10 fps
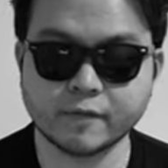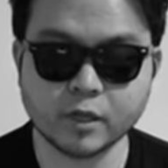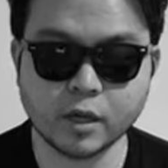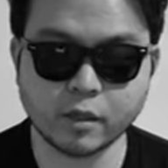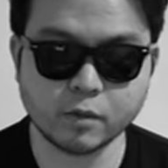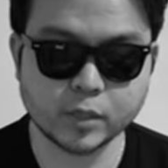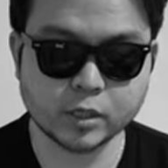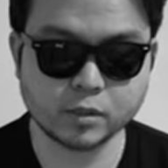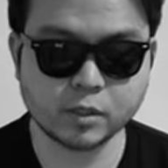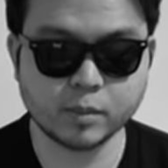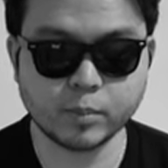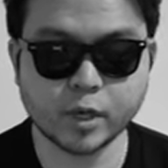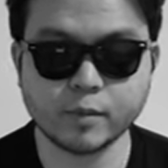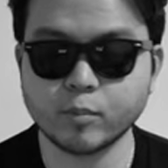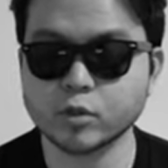of the leather because they
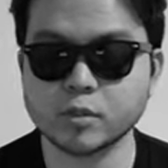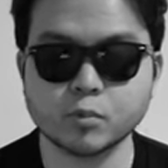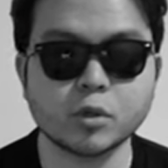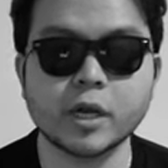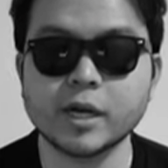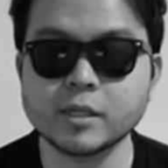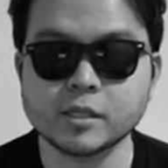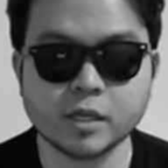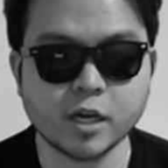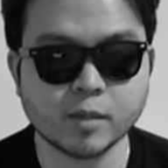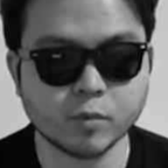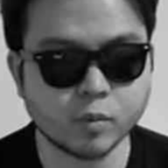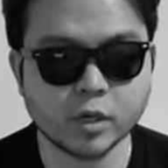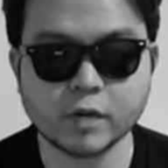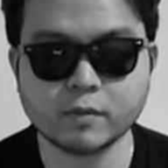probably put some sort of enzyme or
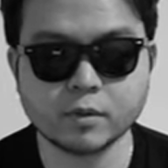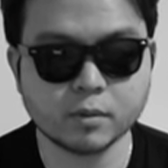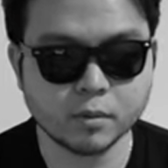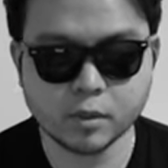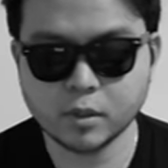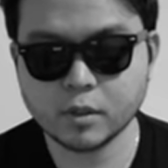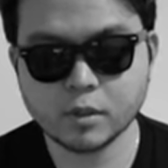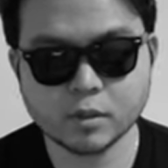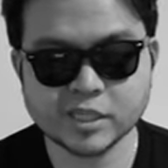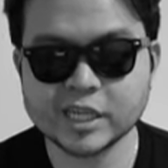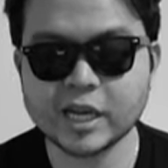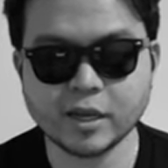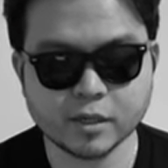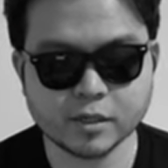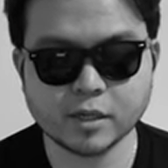whatever
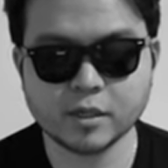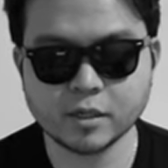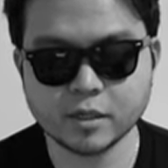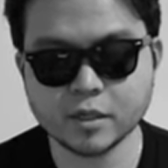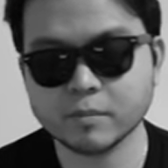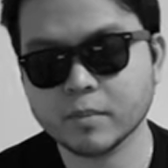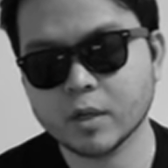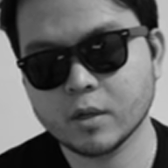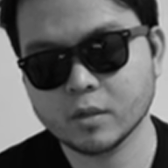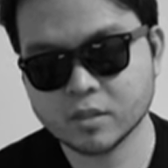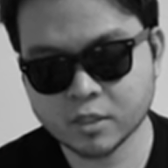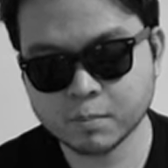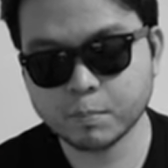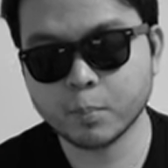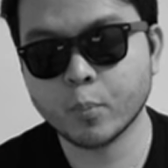tanning that they did to
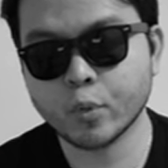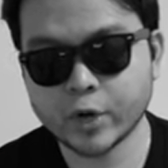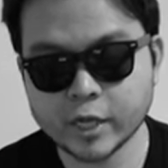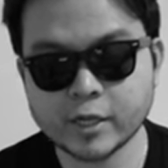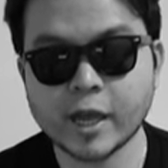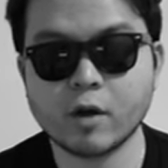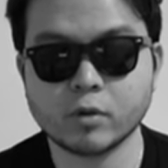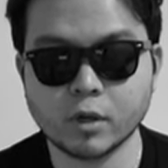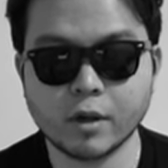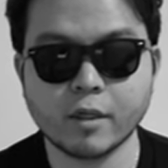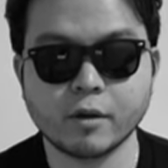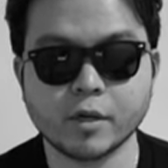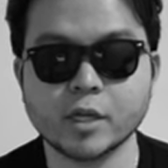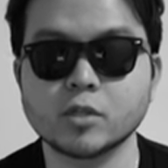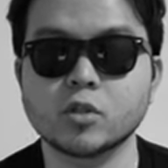break down the leather
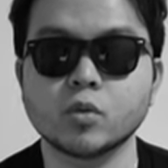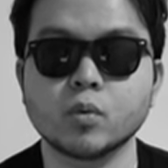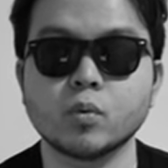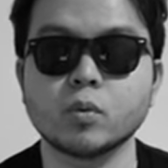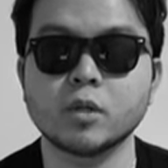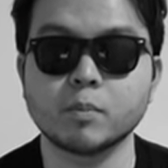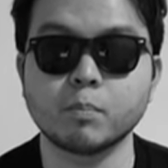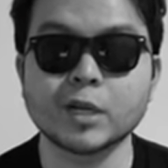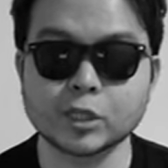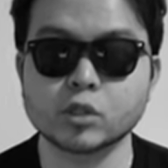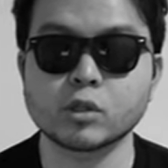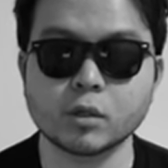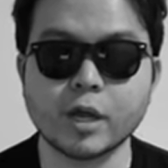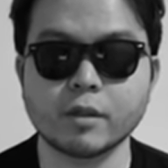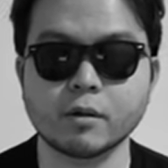into the blister
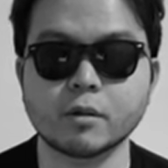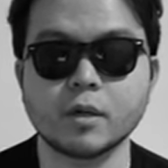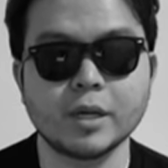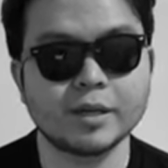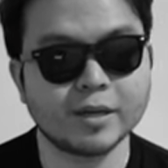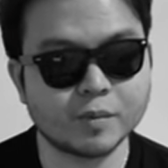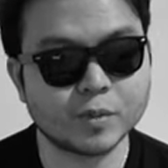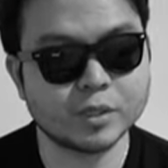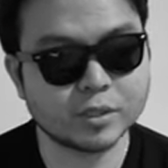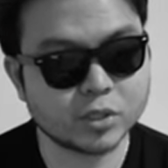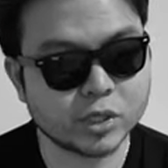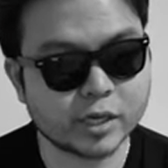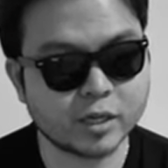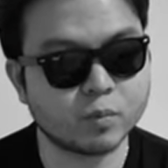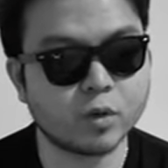leather. And with this
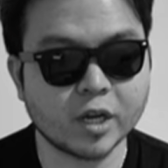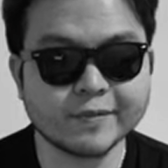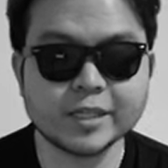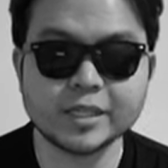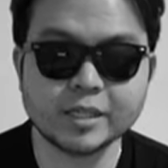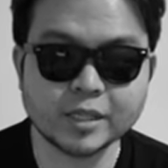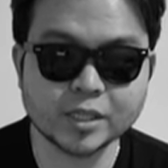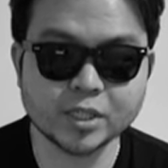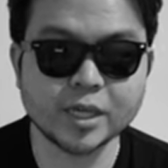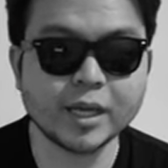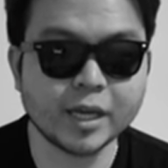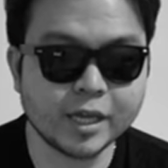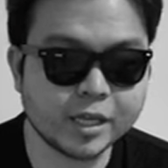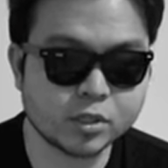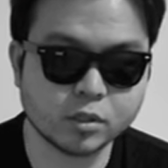jacket, whatever they did to
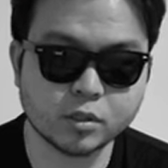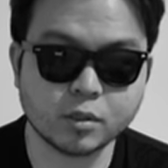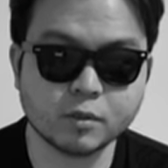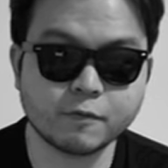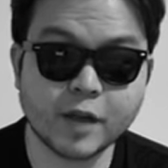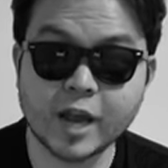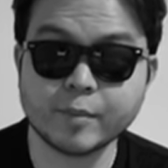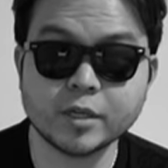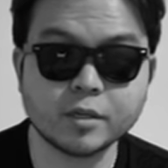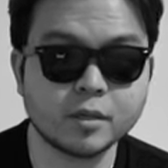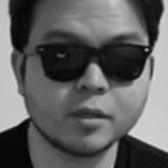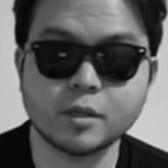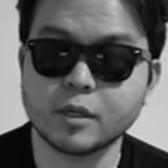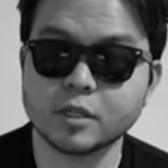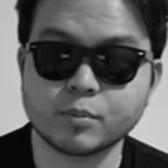age the fabric,
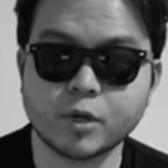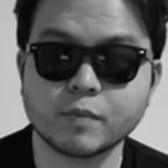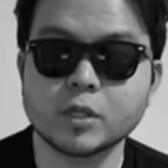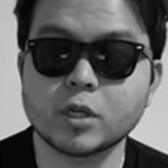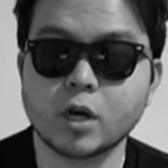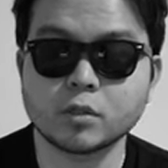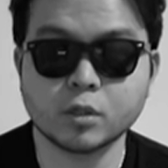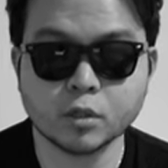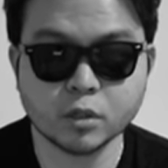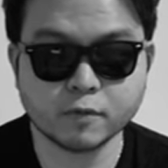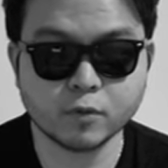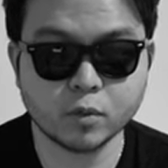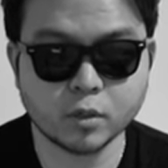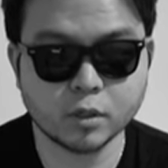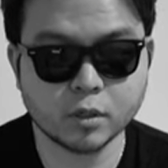it's probably not good
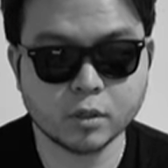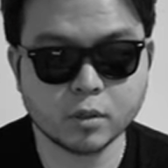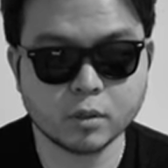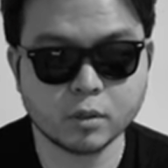for the